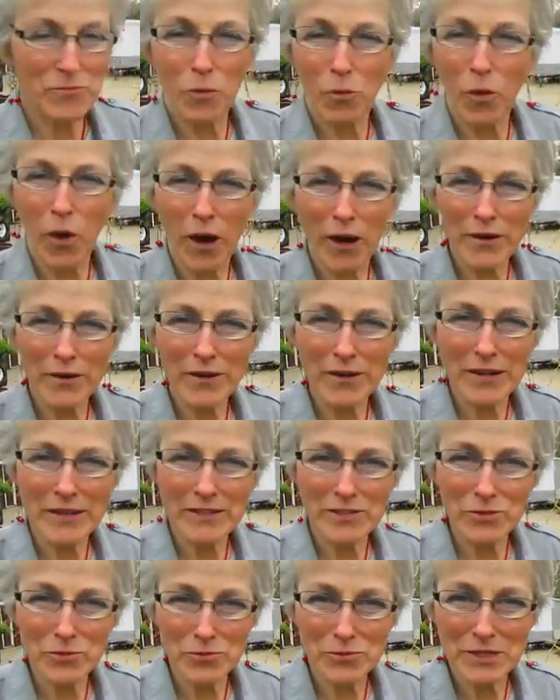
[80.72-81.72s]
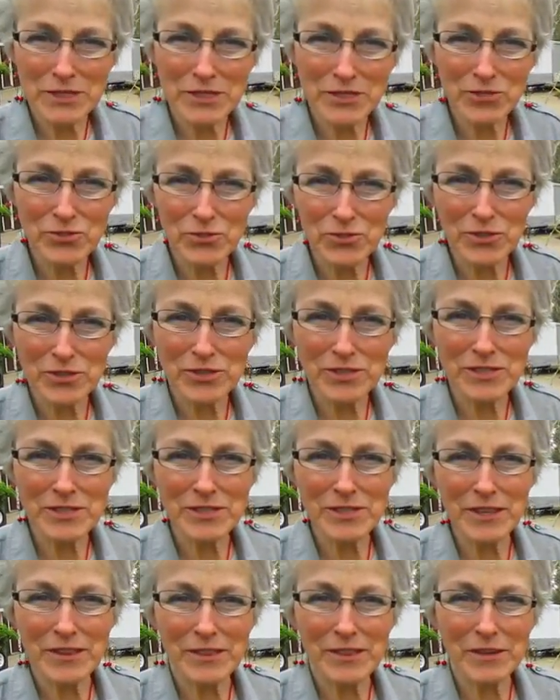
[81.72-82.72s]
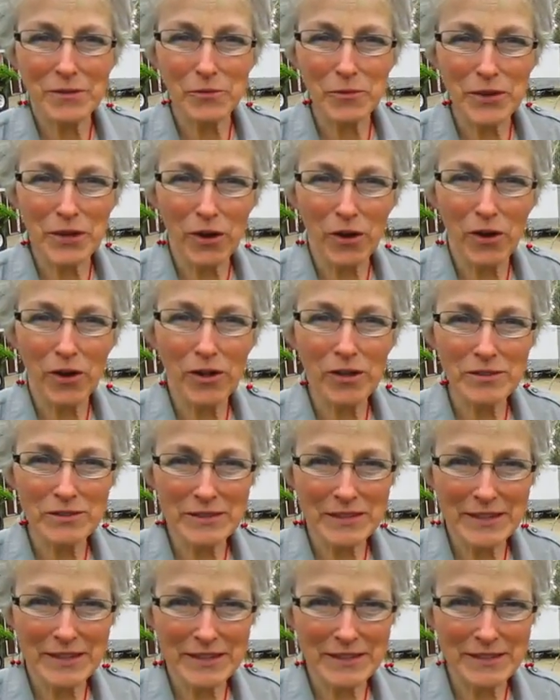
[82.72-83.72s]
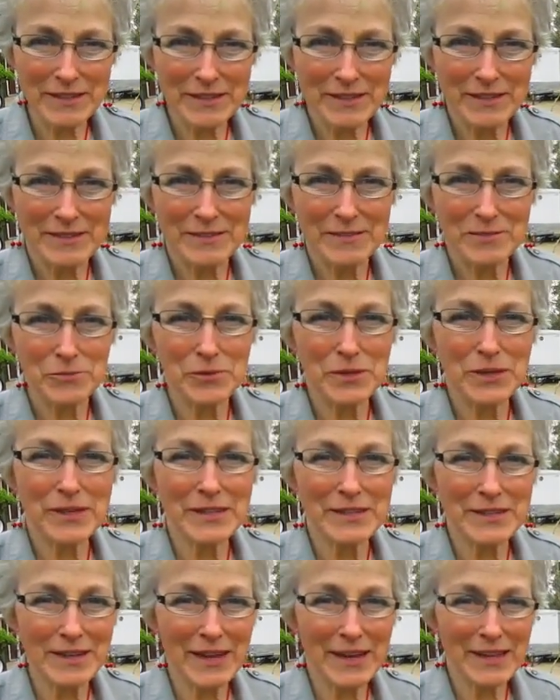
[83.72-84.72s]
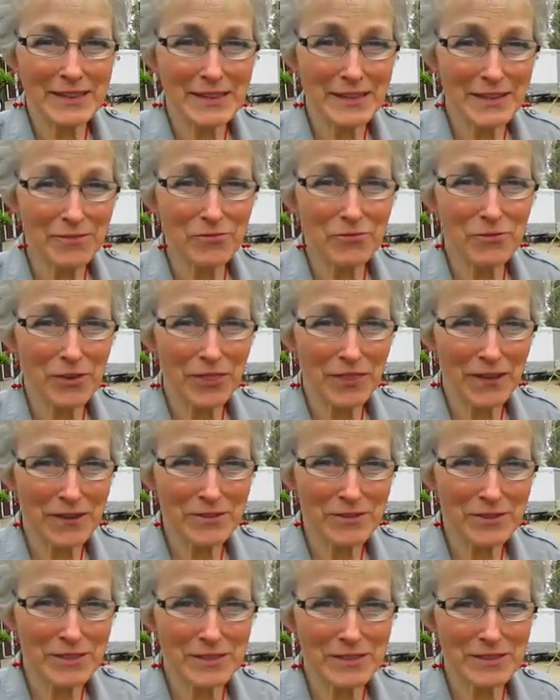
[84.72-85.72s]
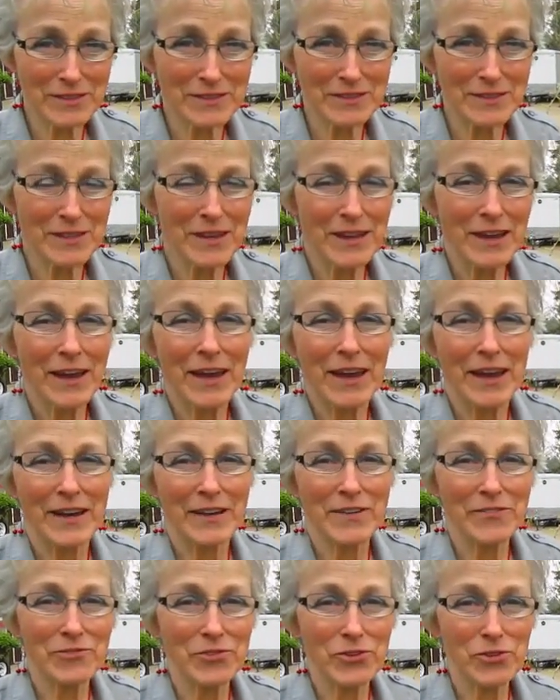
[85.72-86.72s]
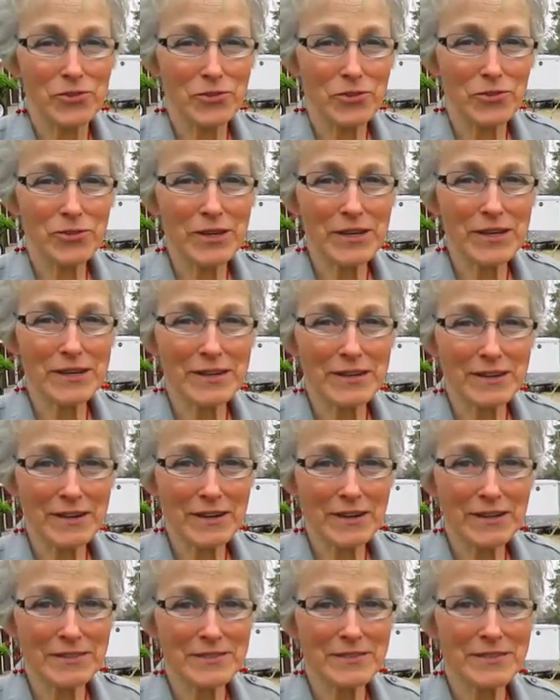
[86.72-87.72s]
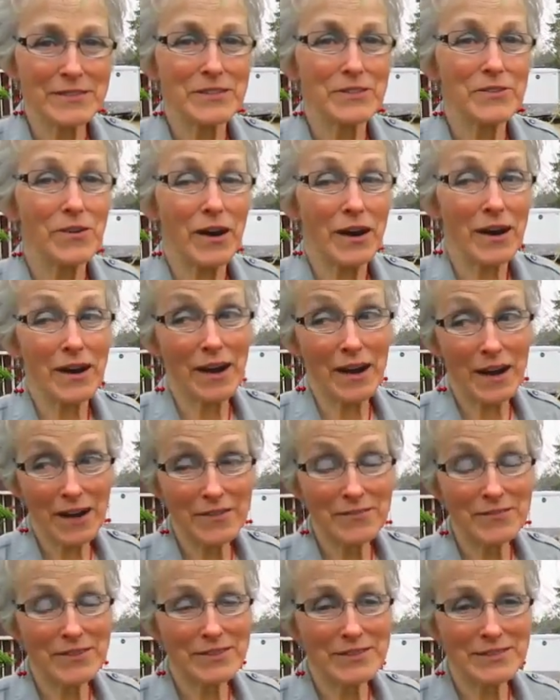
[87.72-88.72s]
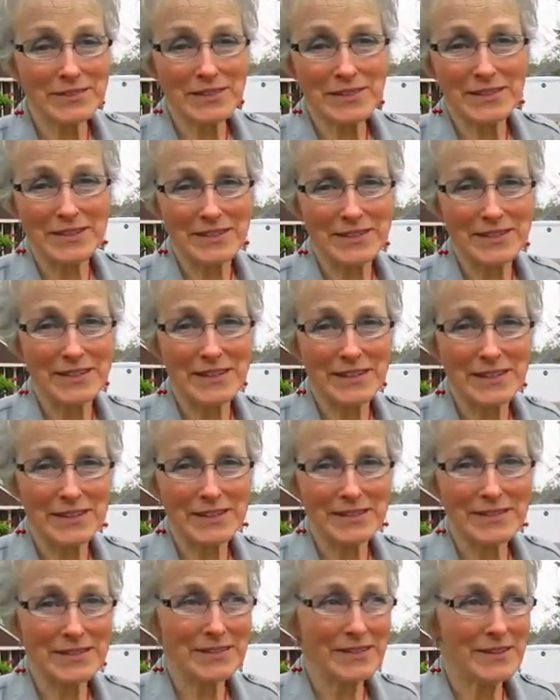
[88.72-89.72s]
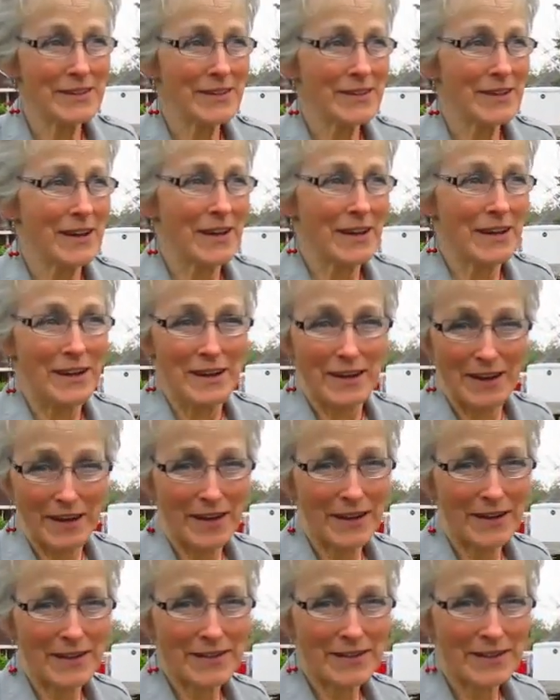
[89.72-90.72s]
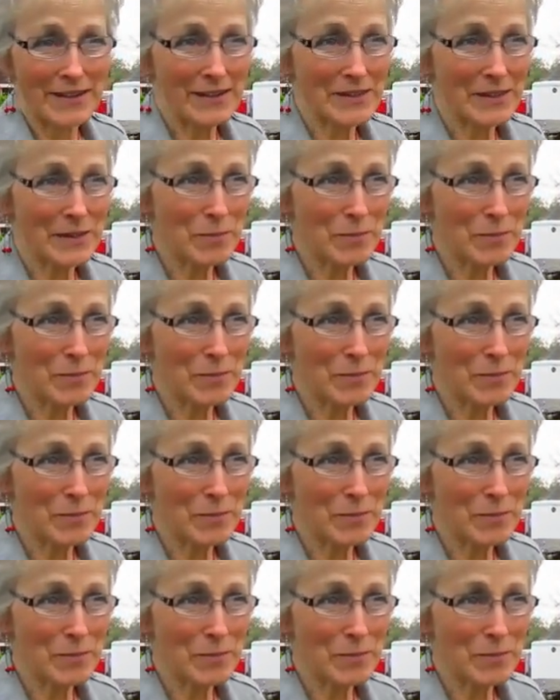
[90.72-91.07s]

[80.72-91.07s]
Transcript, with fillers: Water is a resource that we all need. We cannot live without this. And if you're growing in a garden, you obviously need it on a daily